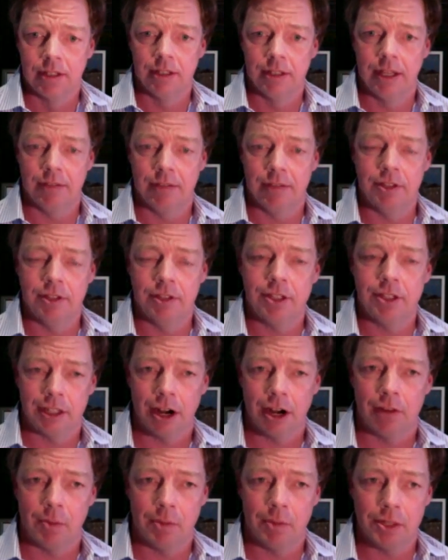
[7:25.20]
that visit the
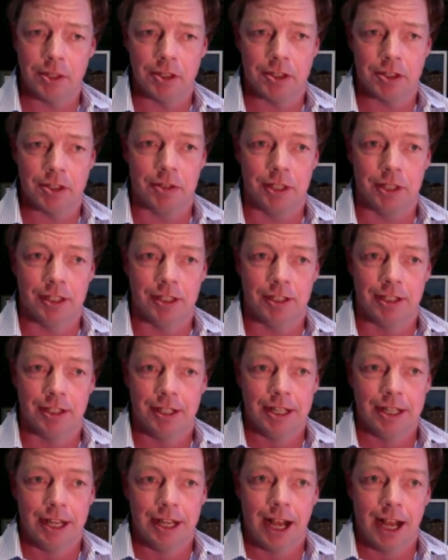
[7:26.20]
Harvard Business School,
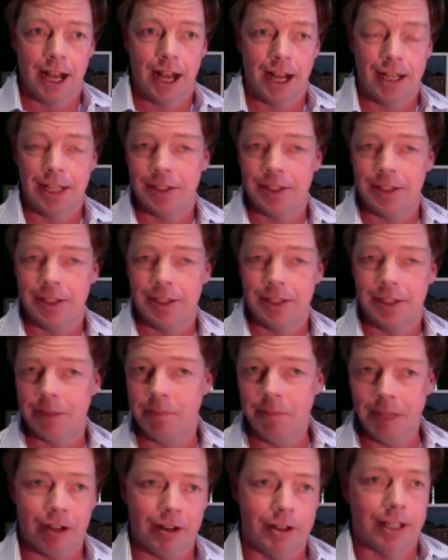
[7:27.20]
uh, he has a
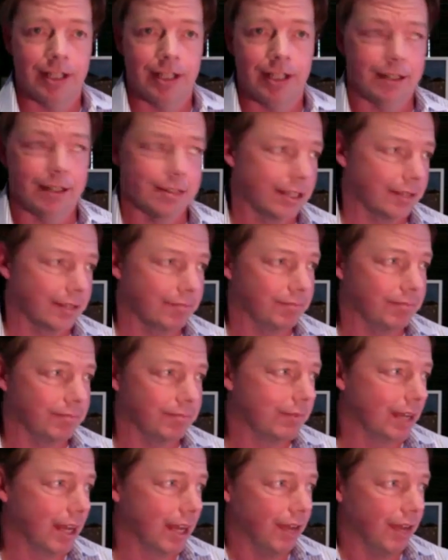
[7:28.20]
beard and he has a,
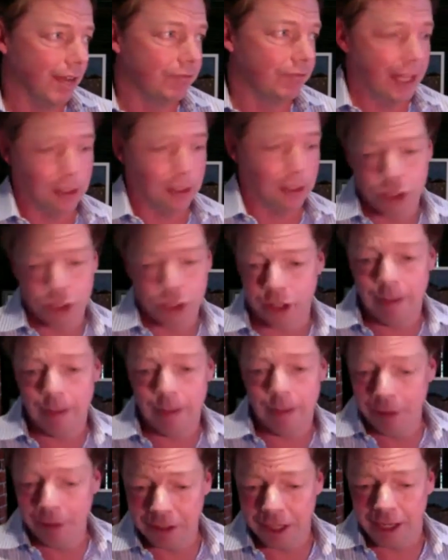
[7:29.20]
a flannel shirt.
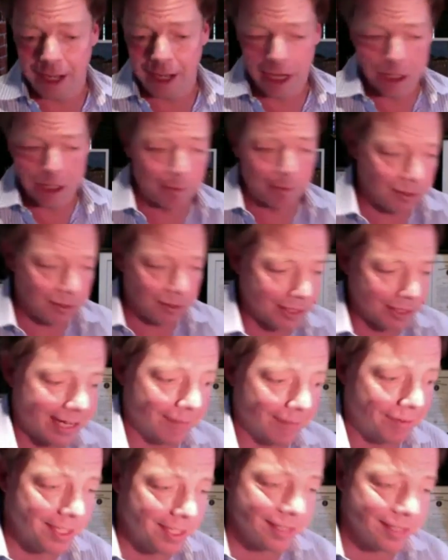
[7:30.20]
Maybe it looks like entrepreneurs in
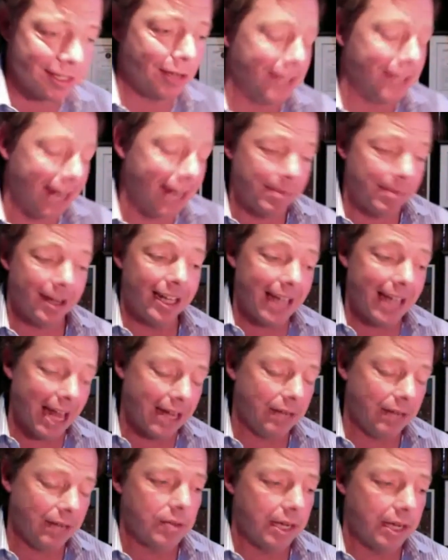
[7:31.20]
San Francisco today, but again,
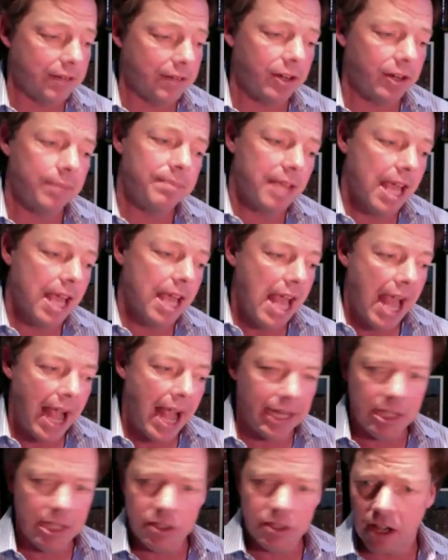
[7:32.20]
he was quite different.
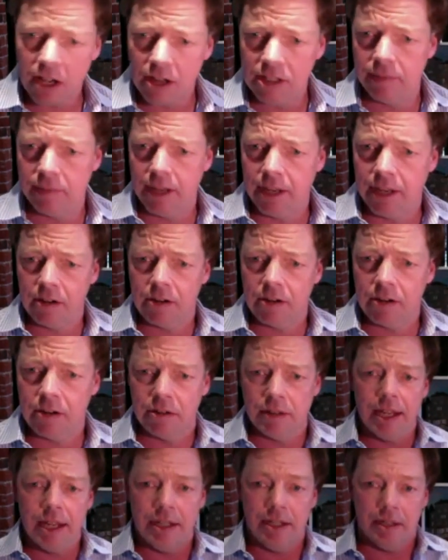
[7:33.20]
And he talked about
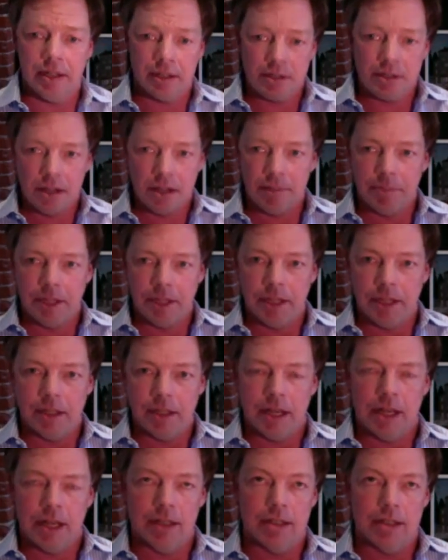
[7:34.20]
creating this
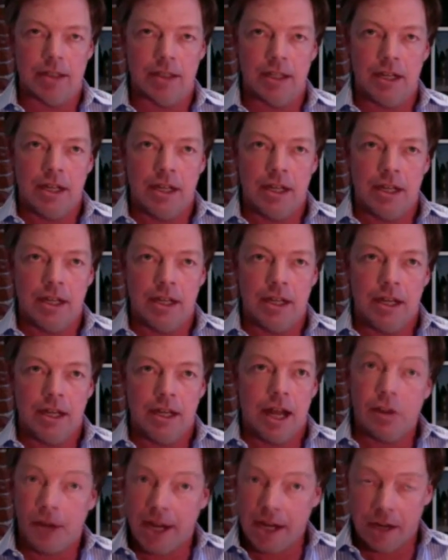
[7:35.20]
company, and I
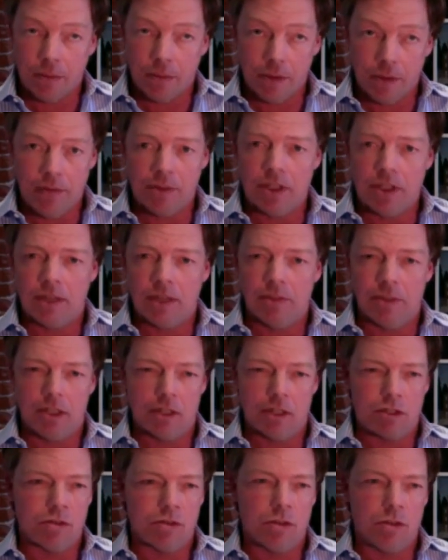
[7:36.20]
created it when he was at the
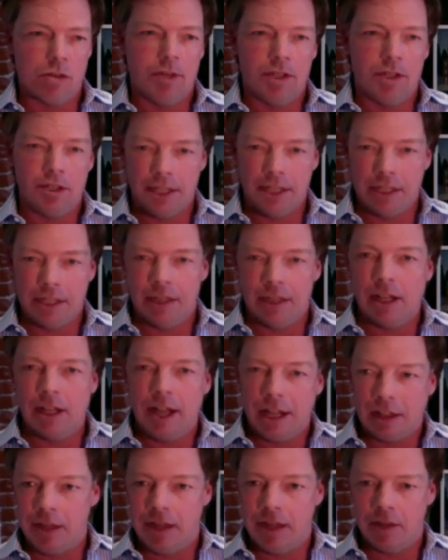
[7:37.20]
business school because he didn't like the
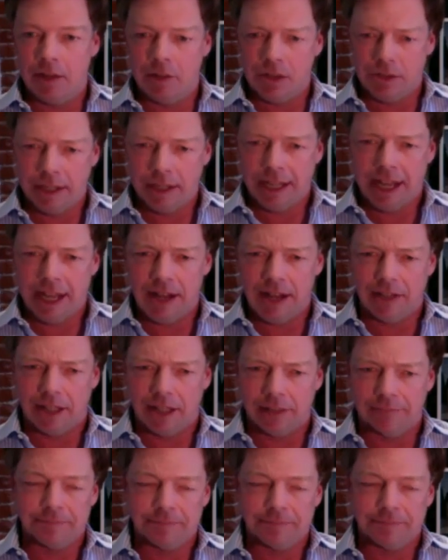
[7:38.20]
way they were doing accounting.